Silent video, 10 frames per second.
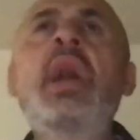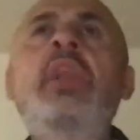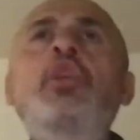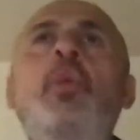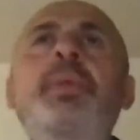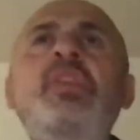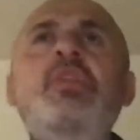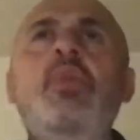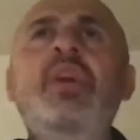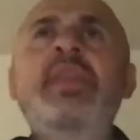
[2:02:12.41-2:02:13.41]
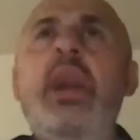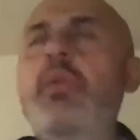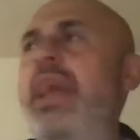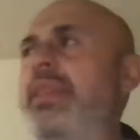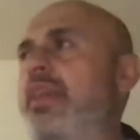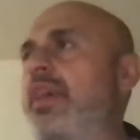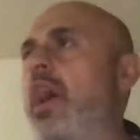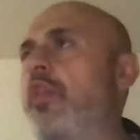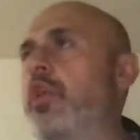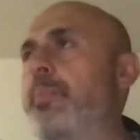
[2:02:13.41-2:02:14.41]
and you'll be struck down like these
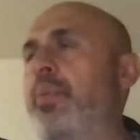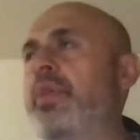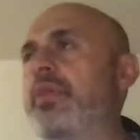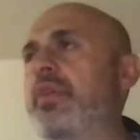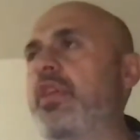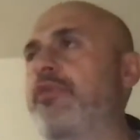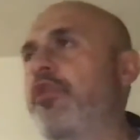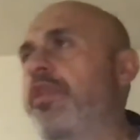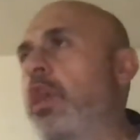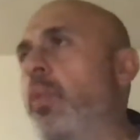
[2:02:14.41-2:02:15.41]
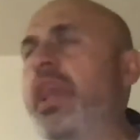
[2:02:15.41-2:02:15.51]
other princesses for their